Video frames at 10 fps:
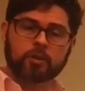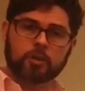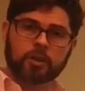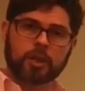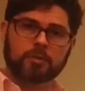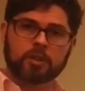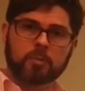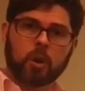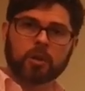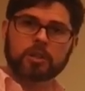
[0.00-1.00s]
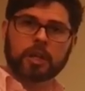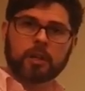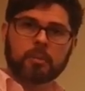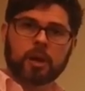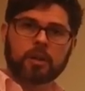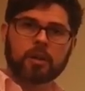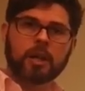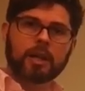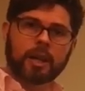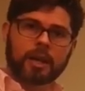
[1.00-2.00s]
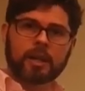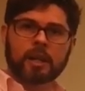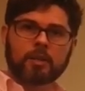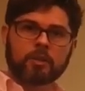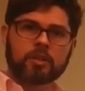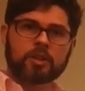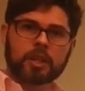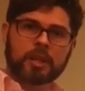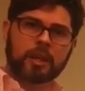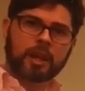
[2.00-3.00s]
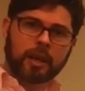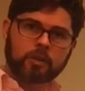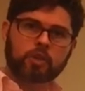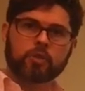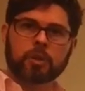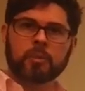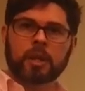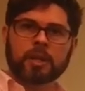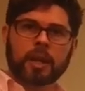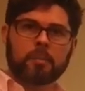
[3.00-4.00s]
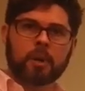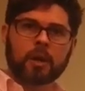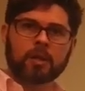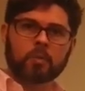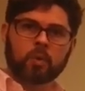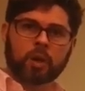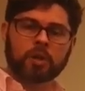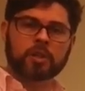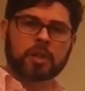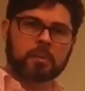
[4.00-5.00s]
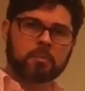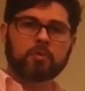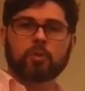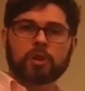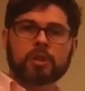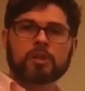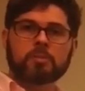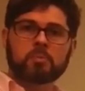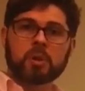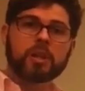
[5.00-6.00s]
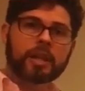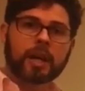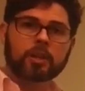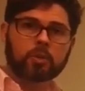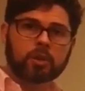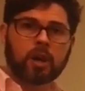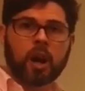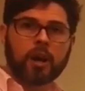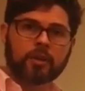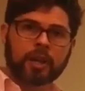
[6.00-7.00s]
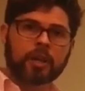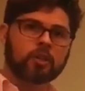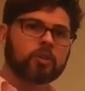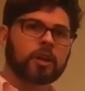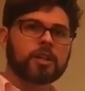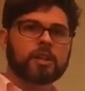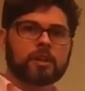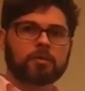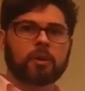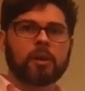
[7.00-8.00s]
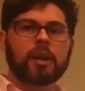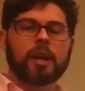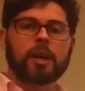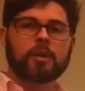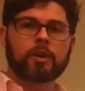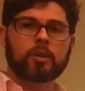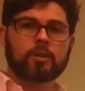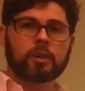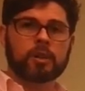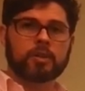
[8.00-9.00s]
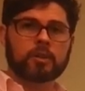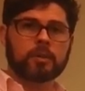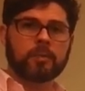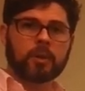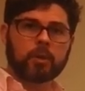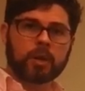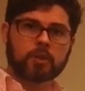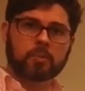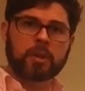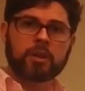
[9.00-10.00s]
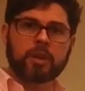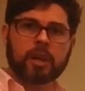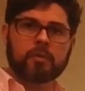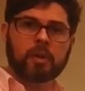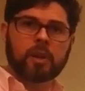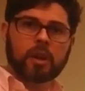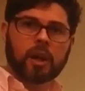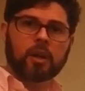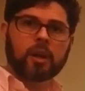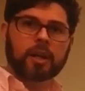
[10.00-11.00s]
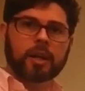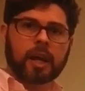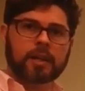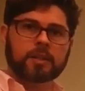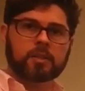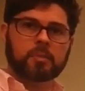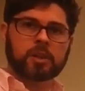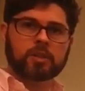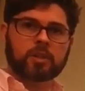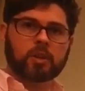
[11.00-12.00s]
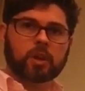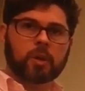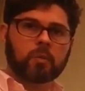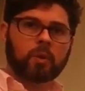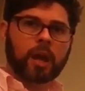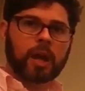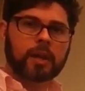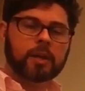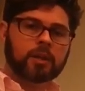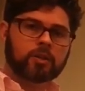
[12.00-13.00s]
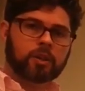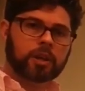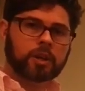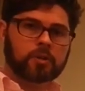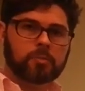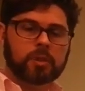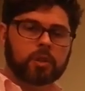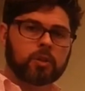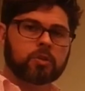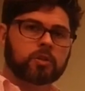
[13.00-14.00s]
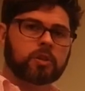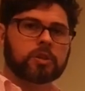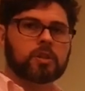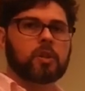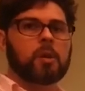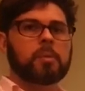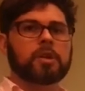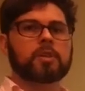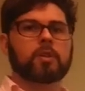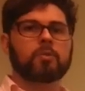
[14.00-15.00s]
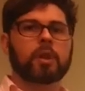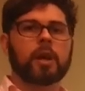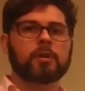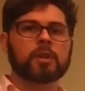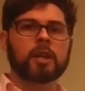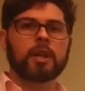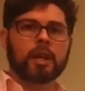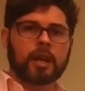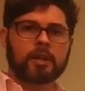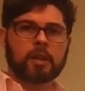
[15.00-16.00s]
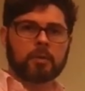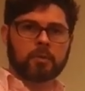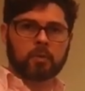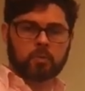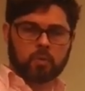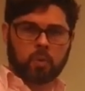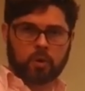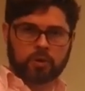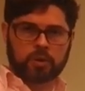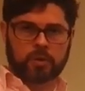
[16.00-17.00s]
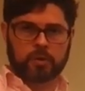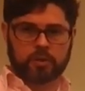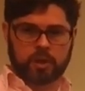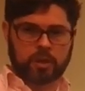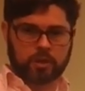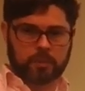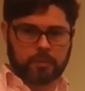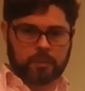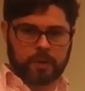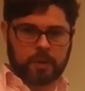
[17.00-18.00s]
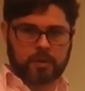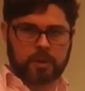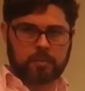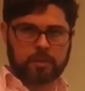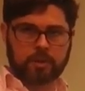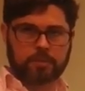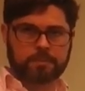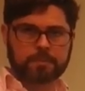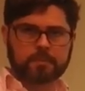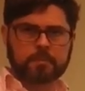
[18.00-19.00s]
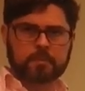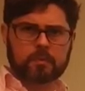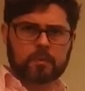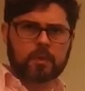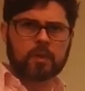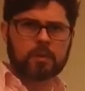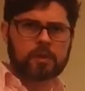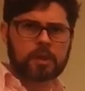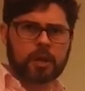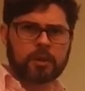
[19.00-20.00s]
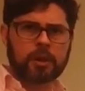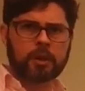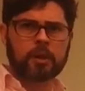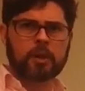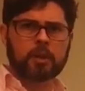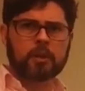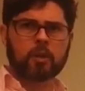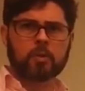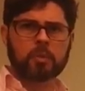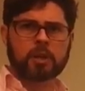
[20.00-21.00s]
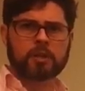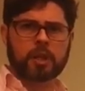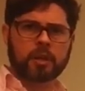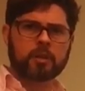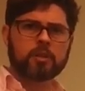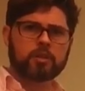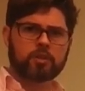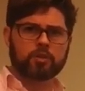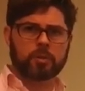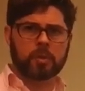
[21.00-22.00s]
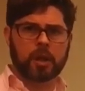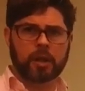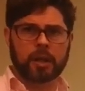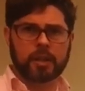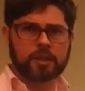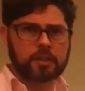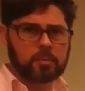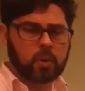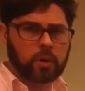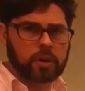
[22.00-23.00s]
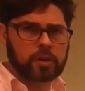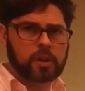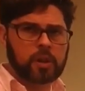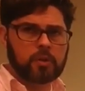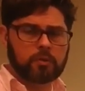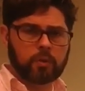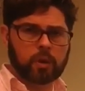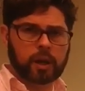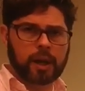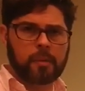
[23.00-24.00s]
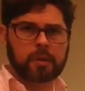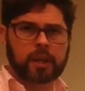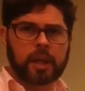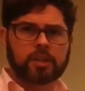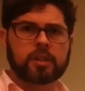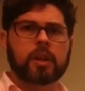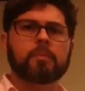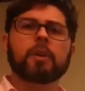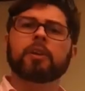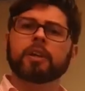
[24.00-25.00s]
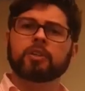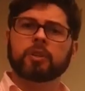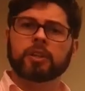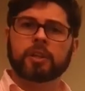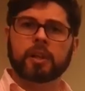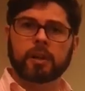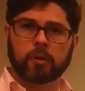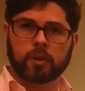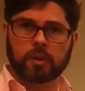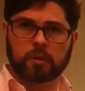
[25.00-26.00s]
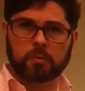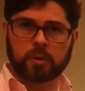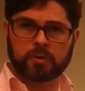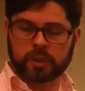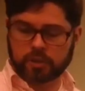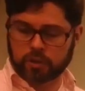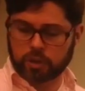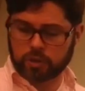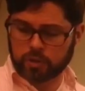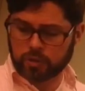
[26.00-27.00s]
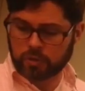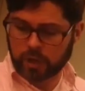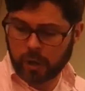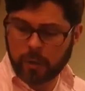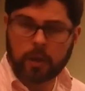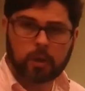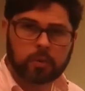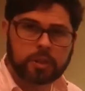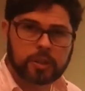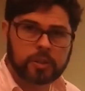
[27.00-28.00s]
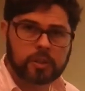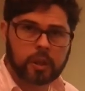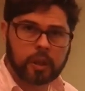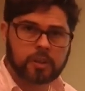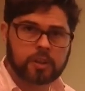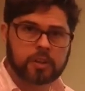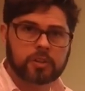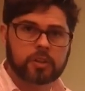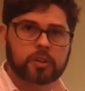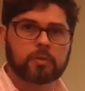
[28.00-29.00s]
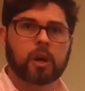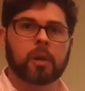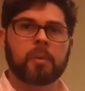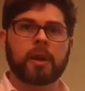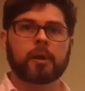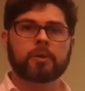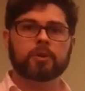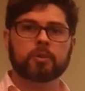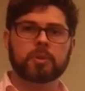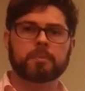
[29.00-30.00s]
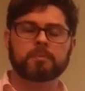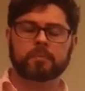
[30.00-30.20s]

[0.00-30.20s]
So you can have a small scale model, and then you can see how streamlined that model works, and then before you just build the actual car, you get a good idea for how to utilize it. Whereas up here you have a lot of gases mixing. You got red turning into blue, so this is all mixing around, and the water is changing temperature. Down here, no mixing, streamlined. And this is important for an application that I'm very interested in. I'm going to briefly introduce you to now, which is synthesis of carbon nanotubes.